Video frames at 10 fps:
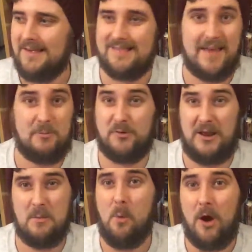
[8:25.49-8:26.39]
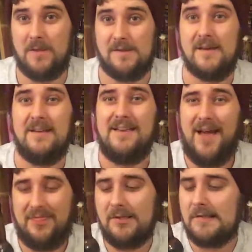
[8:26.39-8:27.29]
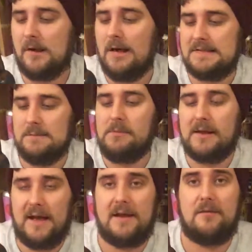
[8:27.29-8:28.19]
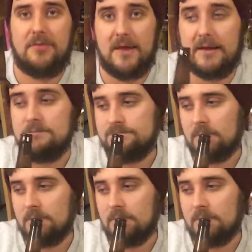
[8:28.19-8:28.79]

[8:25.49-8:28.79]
it's like I'm drinking water. And this has got a similar kind of thing.